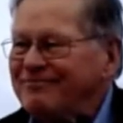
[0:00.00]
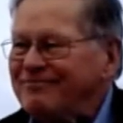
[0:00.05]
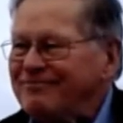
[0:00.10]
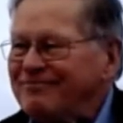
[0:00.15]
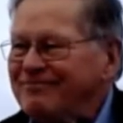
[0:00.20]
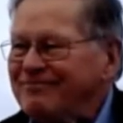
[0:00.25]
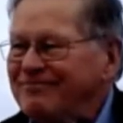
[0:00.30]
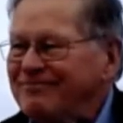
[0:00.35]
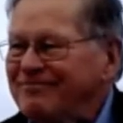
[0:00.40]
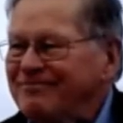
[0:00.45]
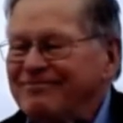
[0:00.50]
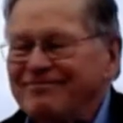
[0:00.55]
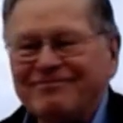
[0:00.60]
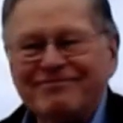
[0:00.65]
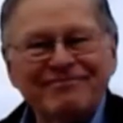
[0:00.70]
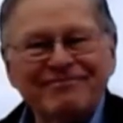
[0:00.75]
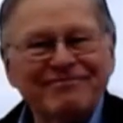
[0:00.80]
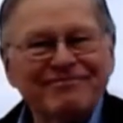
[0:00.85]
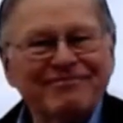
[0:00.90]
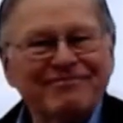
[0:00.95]

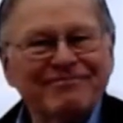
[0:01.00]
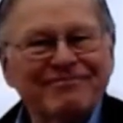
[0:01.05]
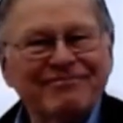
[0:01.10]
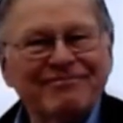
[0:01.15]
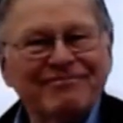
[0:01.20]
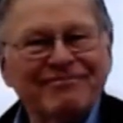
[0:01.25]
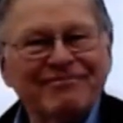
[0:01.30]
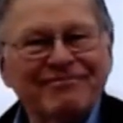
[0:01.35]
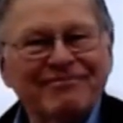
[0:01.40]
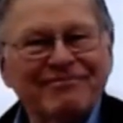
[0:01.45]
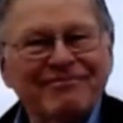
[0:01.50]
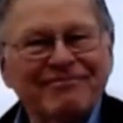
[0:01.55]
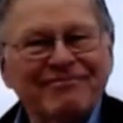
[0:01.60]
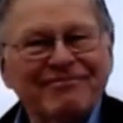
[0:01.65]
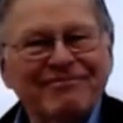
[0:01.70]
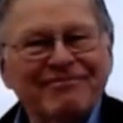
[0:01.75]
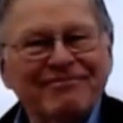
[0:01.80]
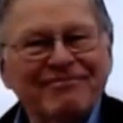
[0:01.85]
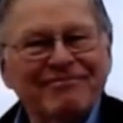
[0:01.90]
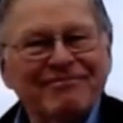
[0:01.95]

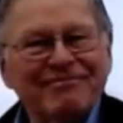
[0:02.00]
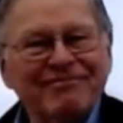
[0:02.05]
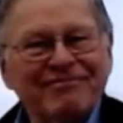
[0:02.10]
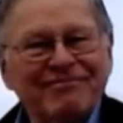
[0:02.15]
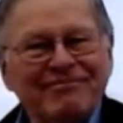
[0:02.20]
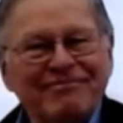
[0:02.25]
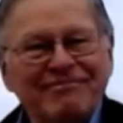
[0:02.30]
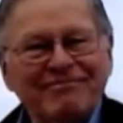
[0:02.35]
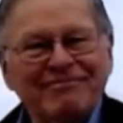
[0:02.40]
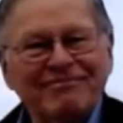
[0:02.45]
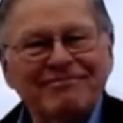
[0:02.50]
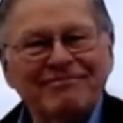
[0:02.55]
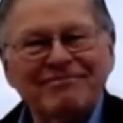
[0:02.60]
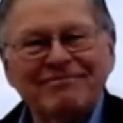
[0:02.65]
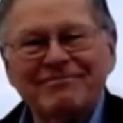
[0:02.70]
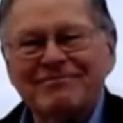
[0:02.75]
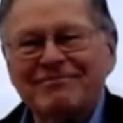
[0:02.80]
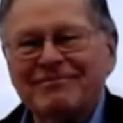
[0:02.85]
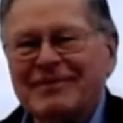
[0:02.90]
Nothing is said.